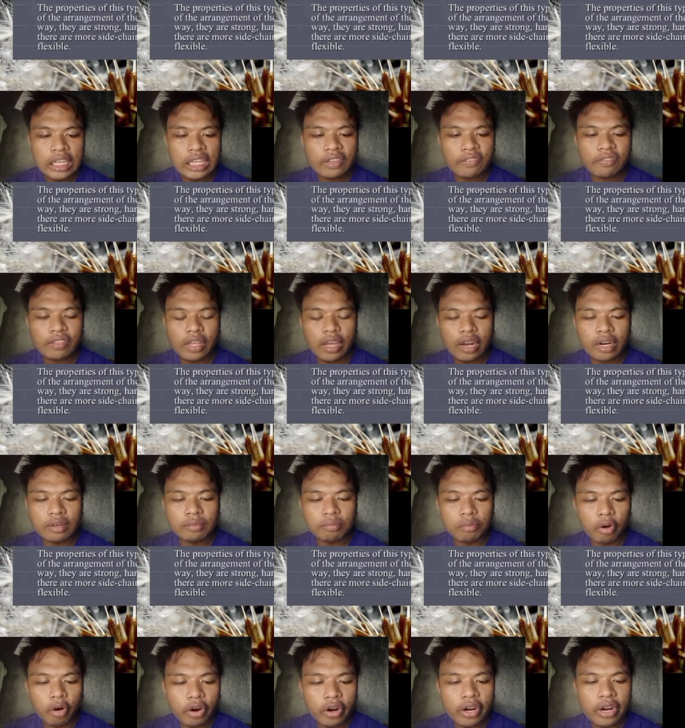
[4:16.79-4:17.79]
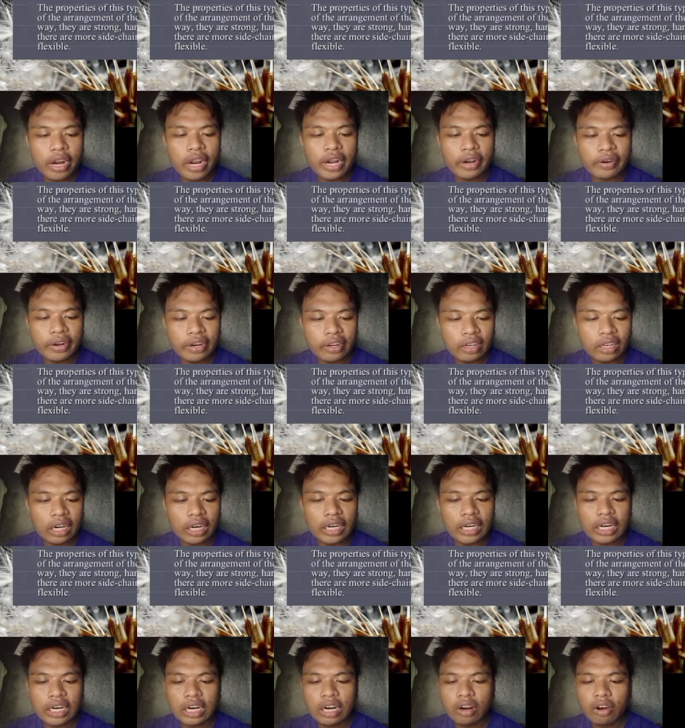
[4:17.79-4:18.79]
If they are more
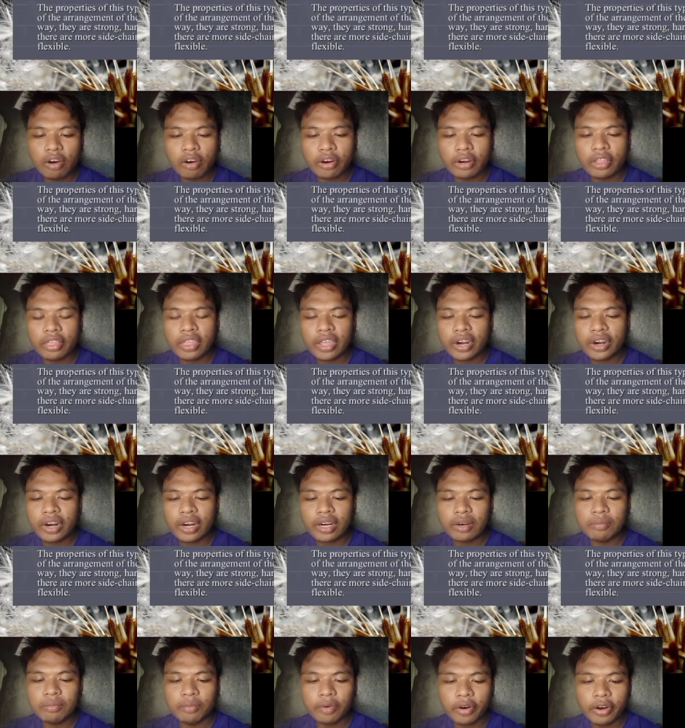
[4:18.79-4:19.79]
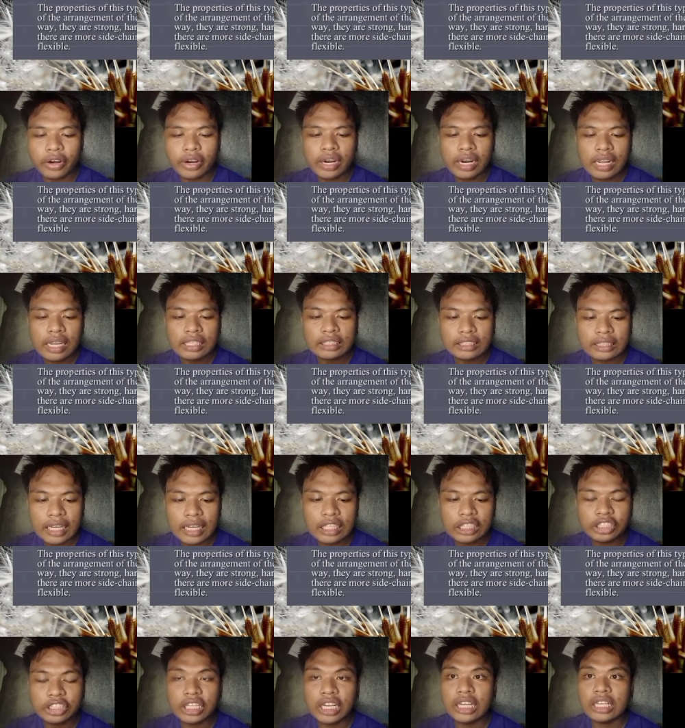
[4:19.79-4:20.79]
irregular or there are more
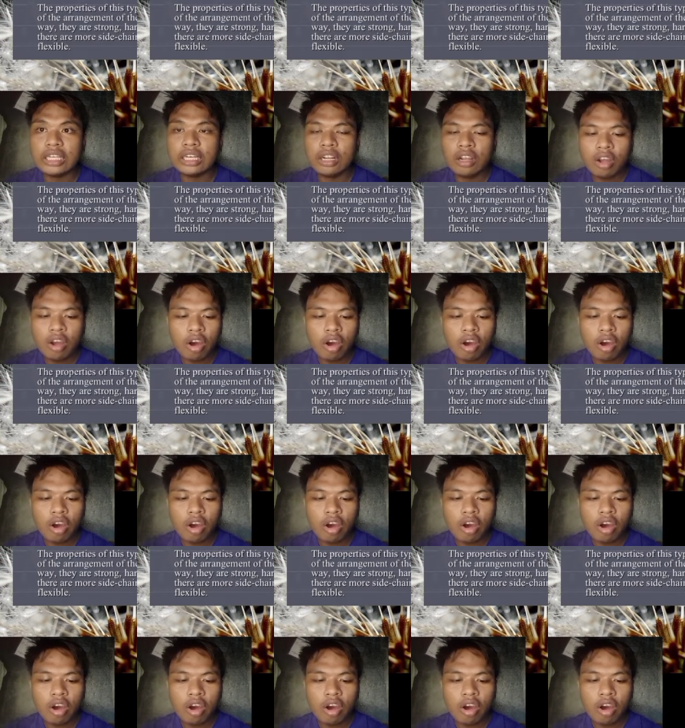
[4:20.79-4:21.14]
side chains